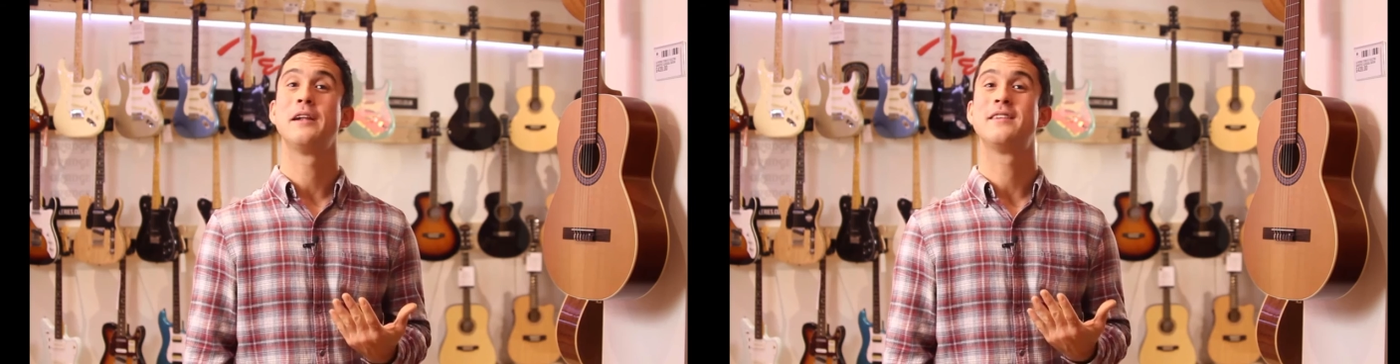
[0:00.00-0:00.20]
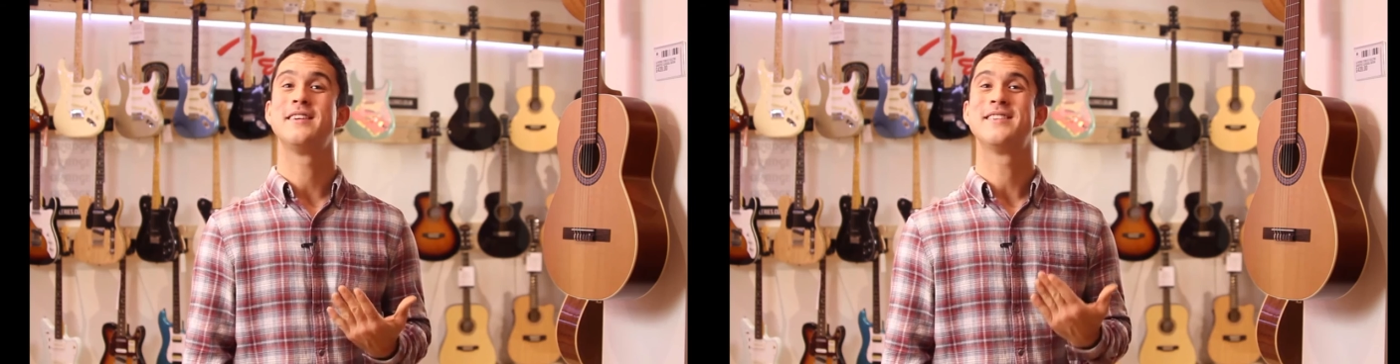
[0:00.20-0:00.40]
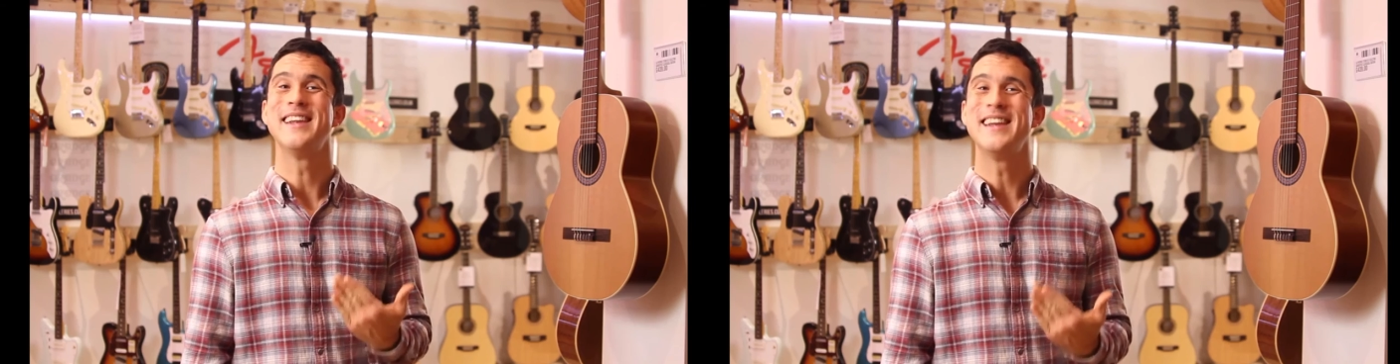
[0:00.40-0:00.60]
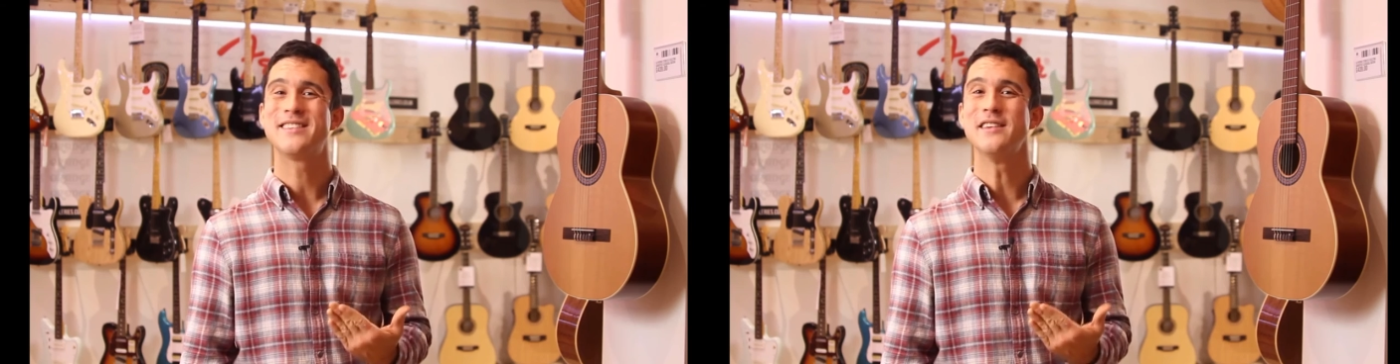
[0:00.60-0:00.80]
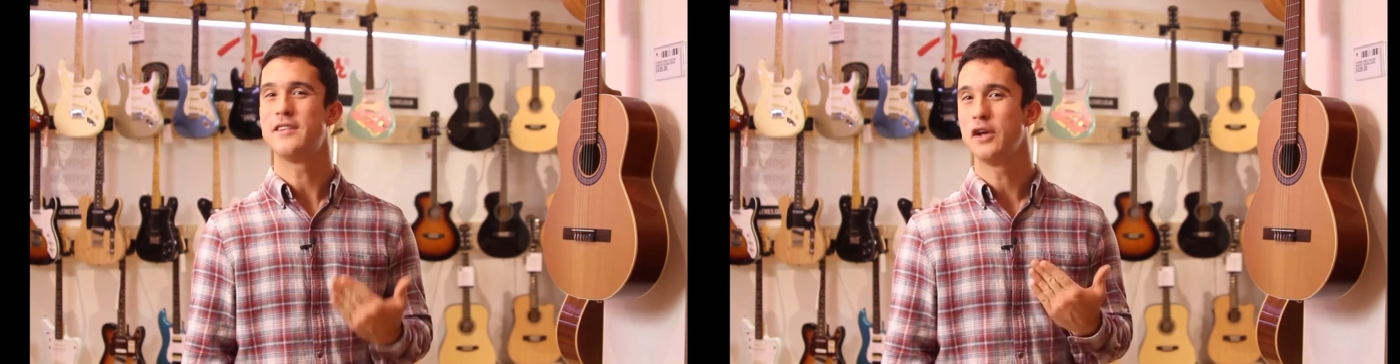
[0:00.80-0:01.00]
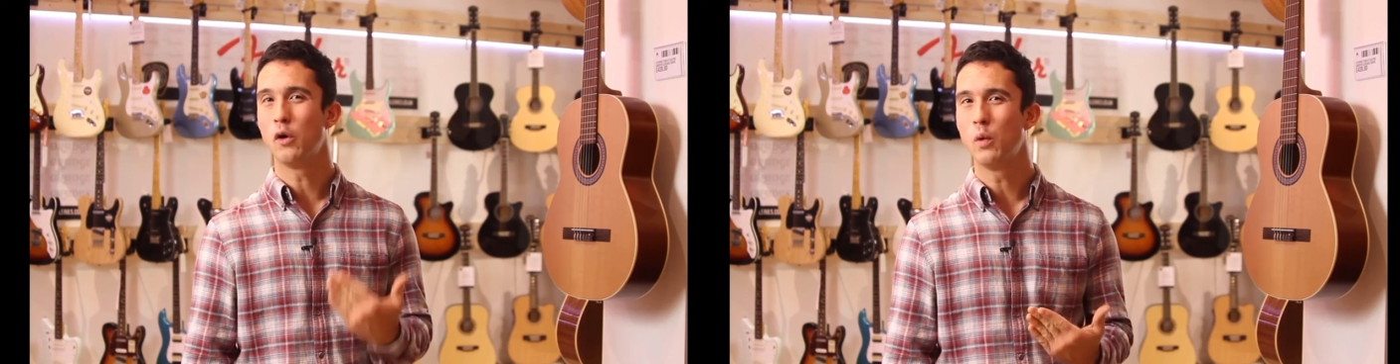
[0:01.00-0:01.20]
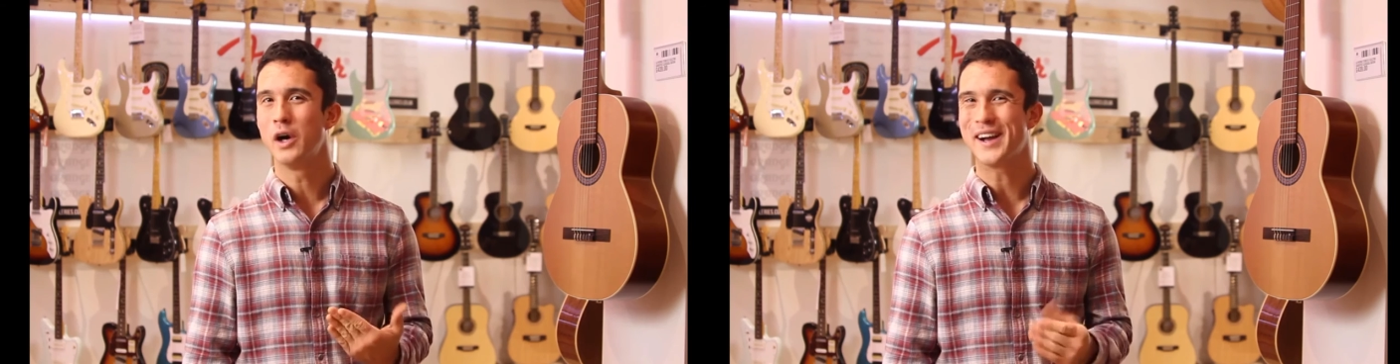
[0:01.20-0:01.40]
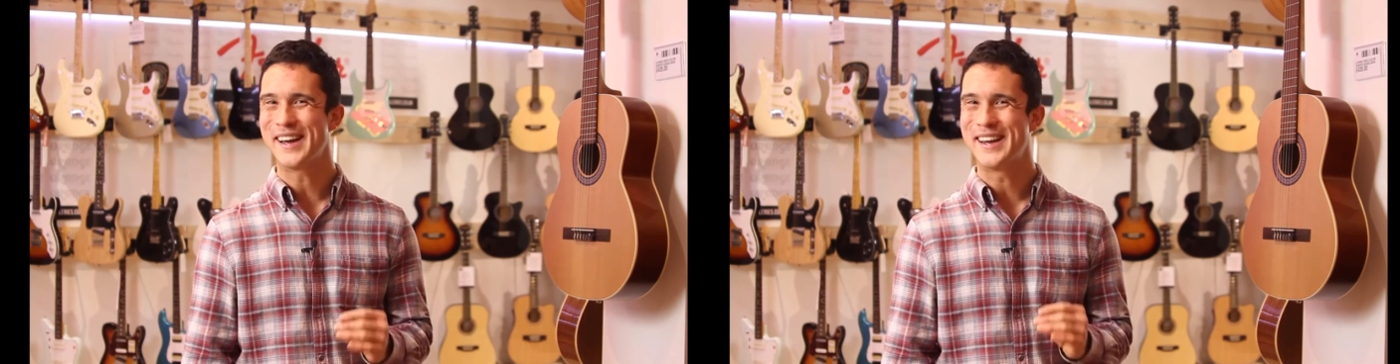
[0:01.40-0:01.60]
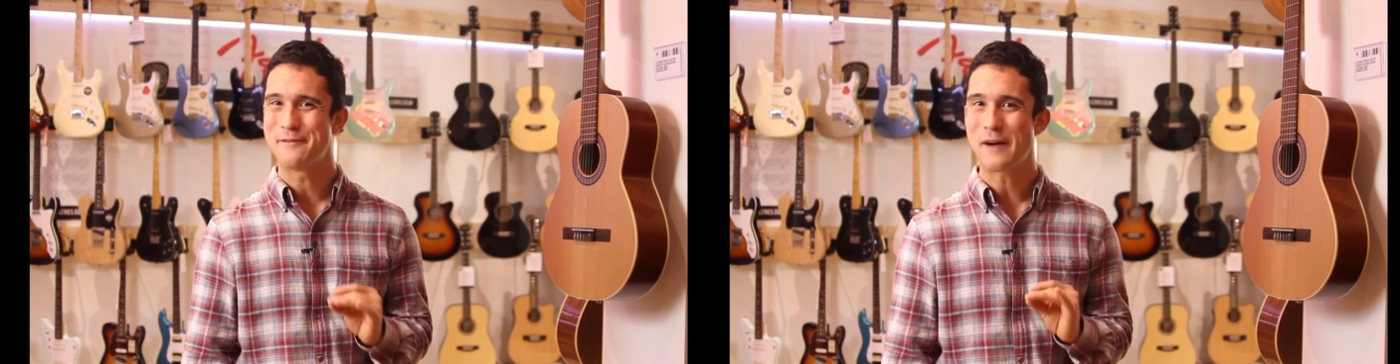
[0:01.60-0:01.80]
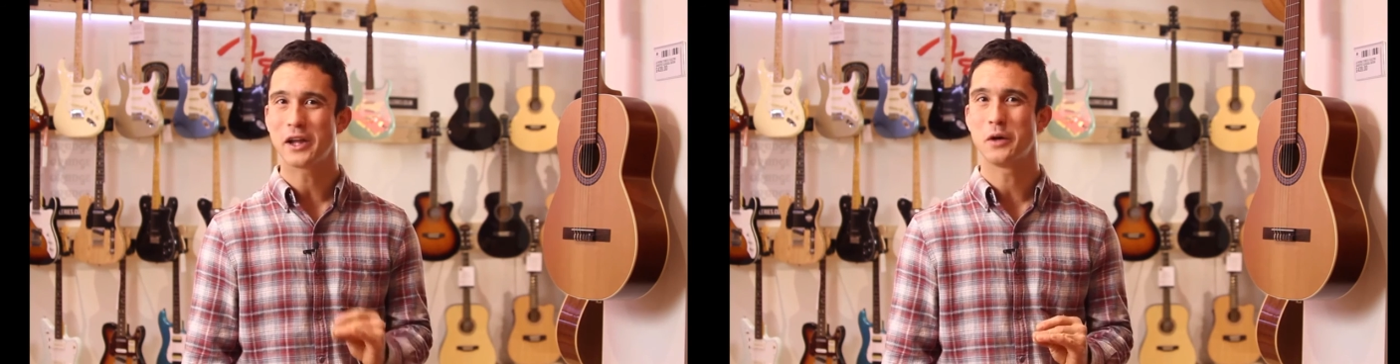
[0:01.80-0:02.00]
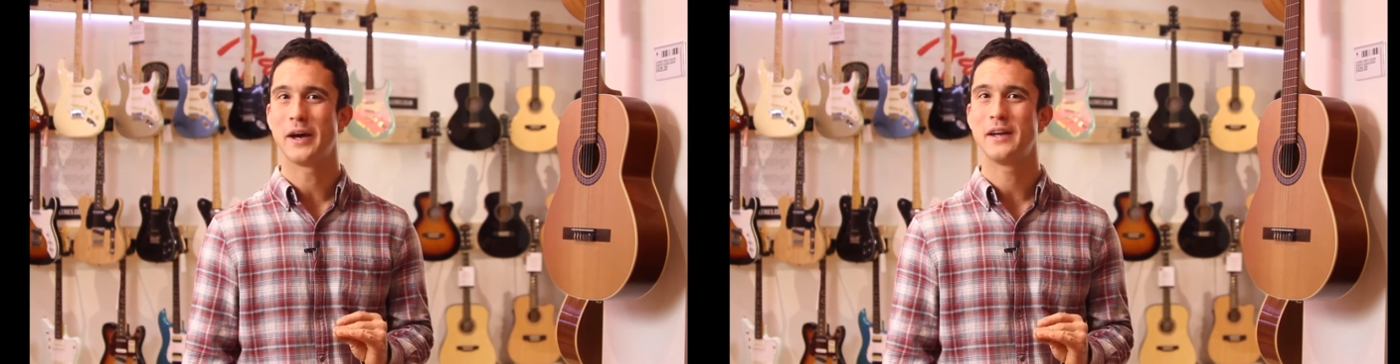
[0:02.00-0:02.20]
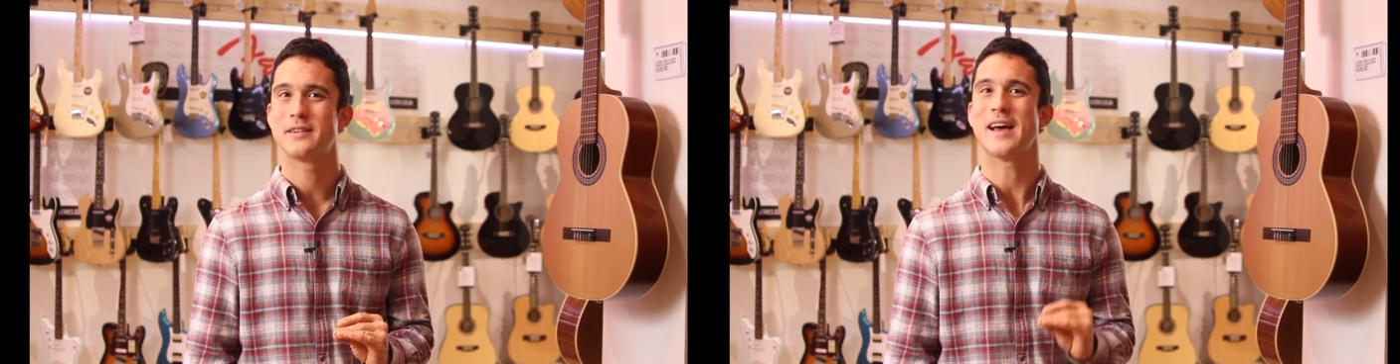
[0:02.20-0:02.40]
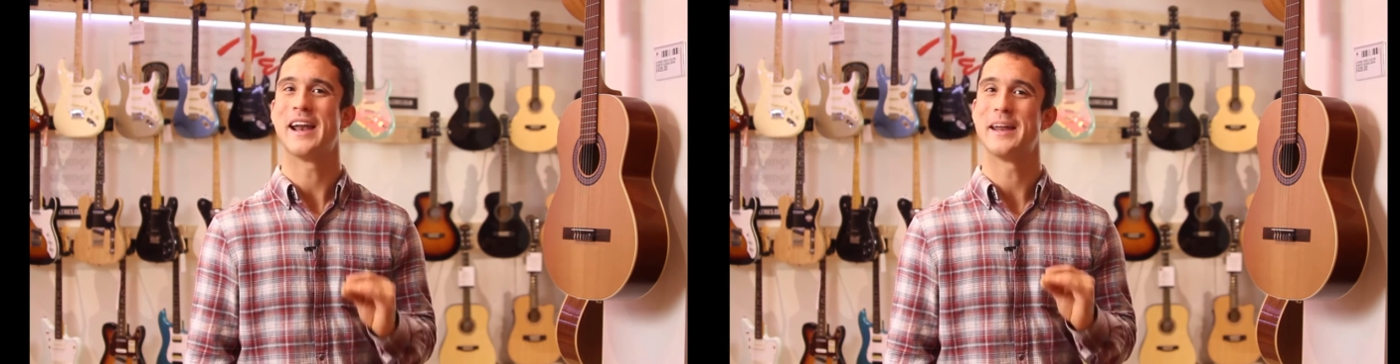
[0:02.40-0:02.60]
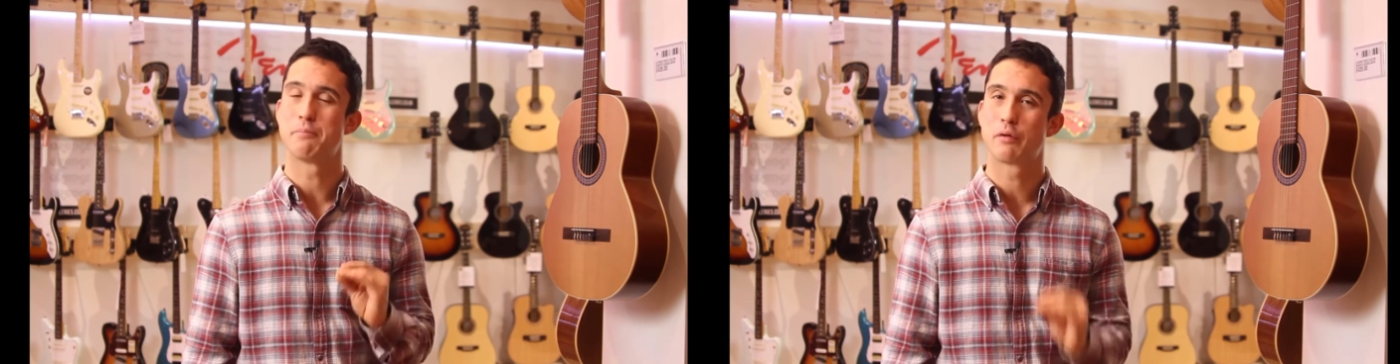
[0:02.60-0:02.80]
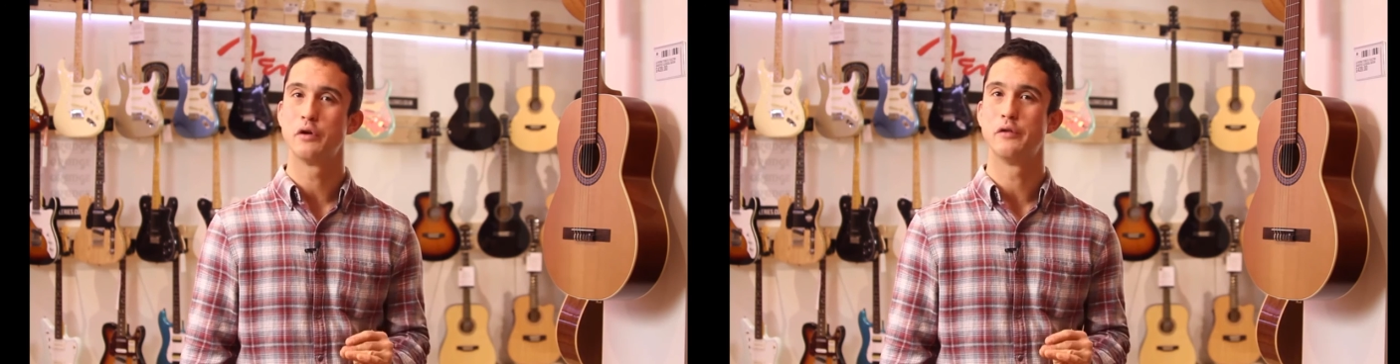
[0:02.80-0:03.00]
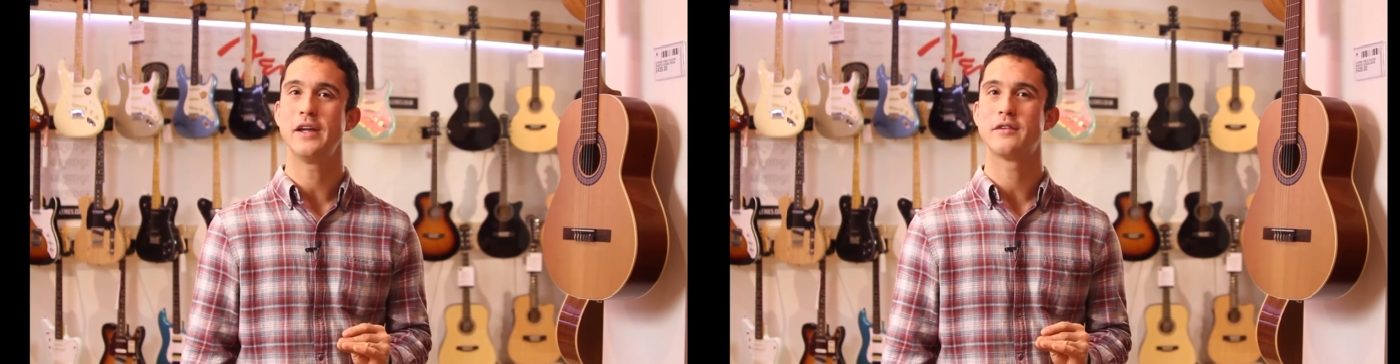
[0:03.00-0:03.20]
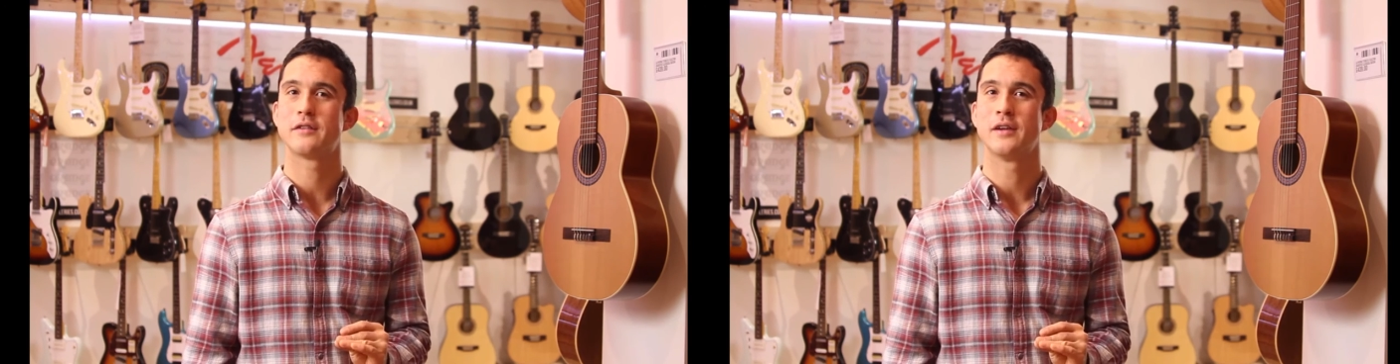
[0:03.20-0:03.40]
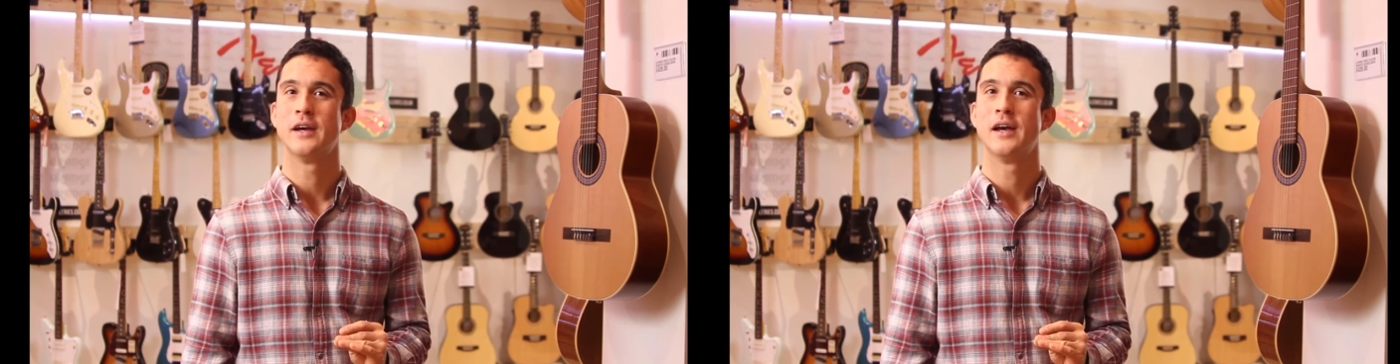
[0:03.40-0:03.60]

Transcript: ability to listen to your work and evaluate and improve it,